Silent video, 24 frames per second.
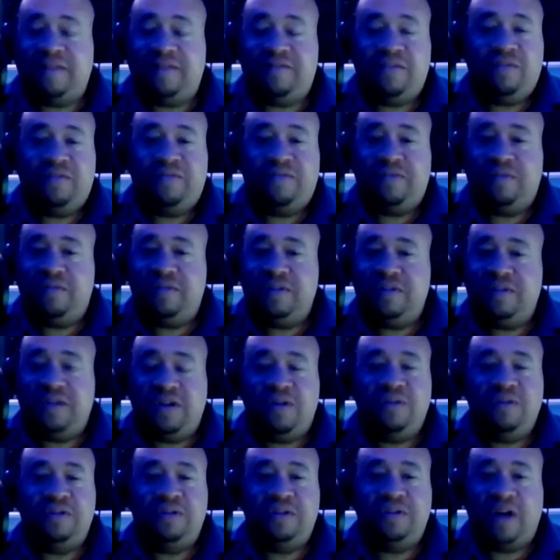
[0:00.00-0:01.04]
full
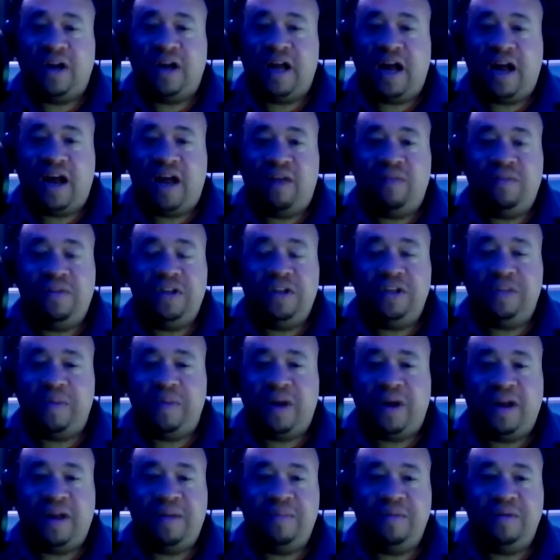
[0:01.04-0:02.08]
disclosure, I released
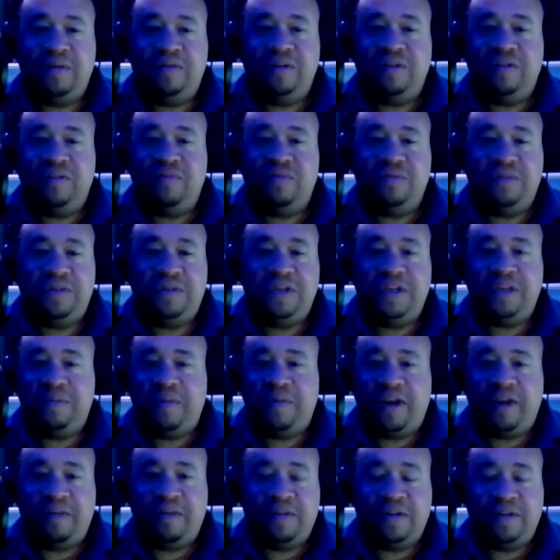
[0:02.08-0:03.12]
my music through
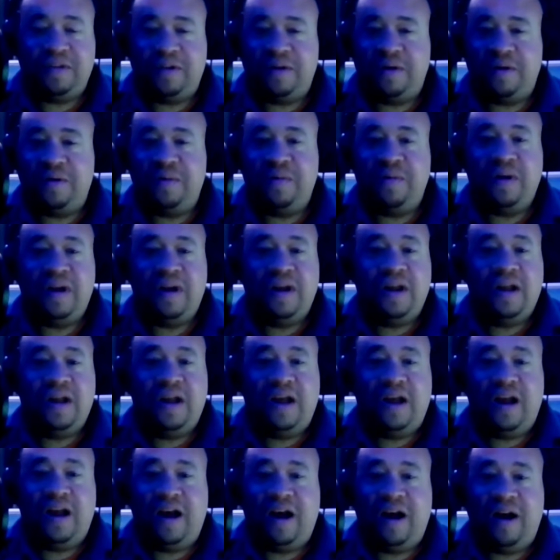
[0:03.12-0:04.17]
CDBaby, so
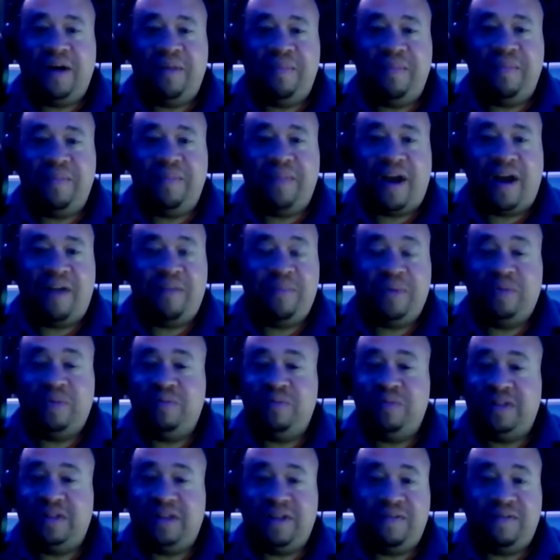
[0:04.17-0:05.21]
I've been
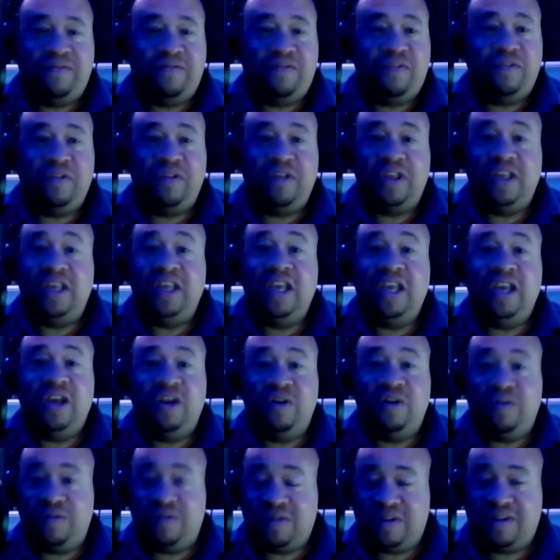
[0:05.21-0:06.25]
with them for
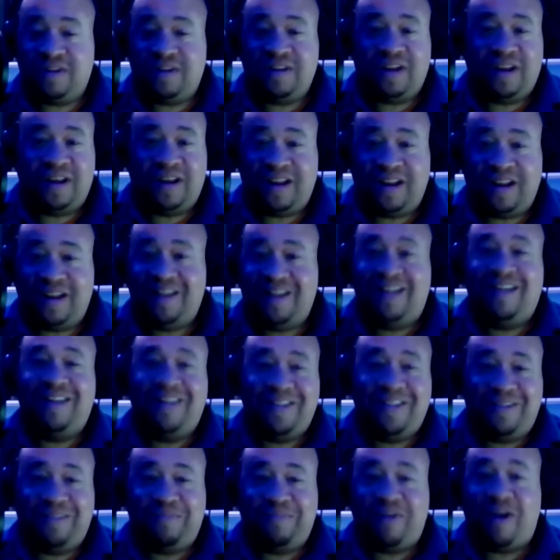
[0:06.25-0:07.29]
years.
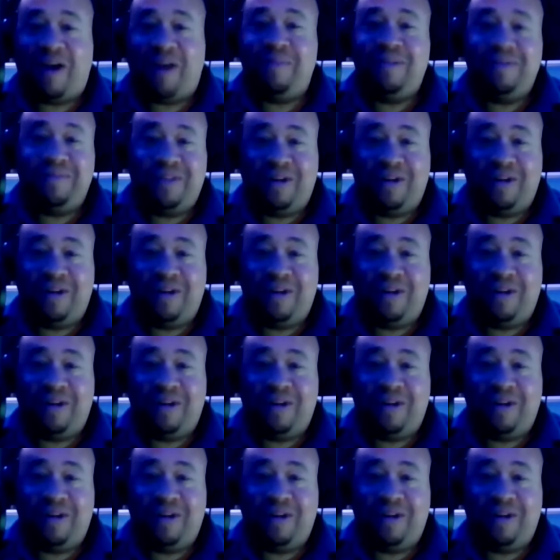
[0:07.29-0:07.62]
Probably